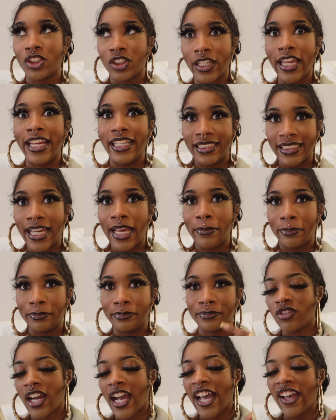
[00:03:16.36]
ASAP.
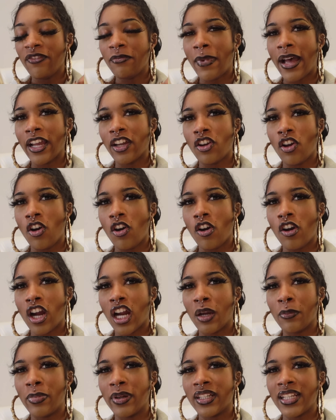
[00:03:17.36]
Drive my
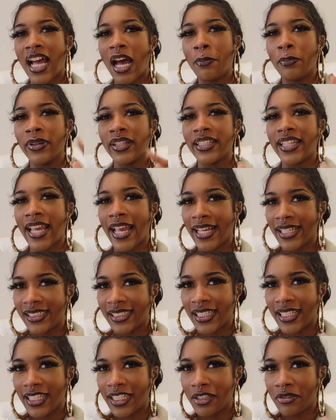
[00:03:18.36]
car, but not put gas
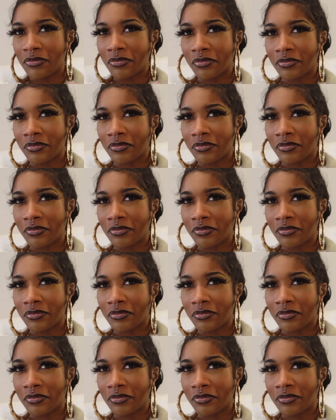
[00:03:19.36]
in it.